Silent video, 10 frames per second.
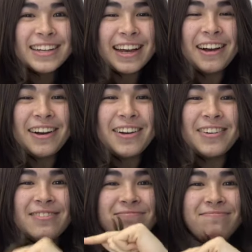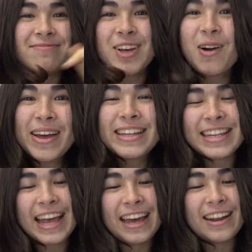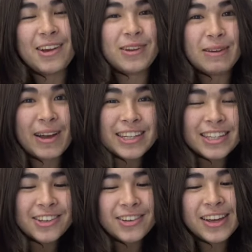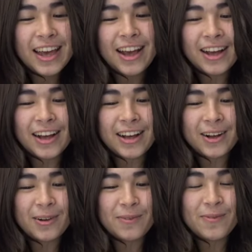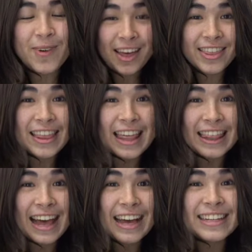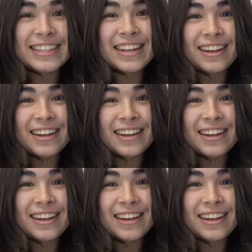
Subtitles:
comment and I will get back to you. Other than that,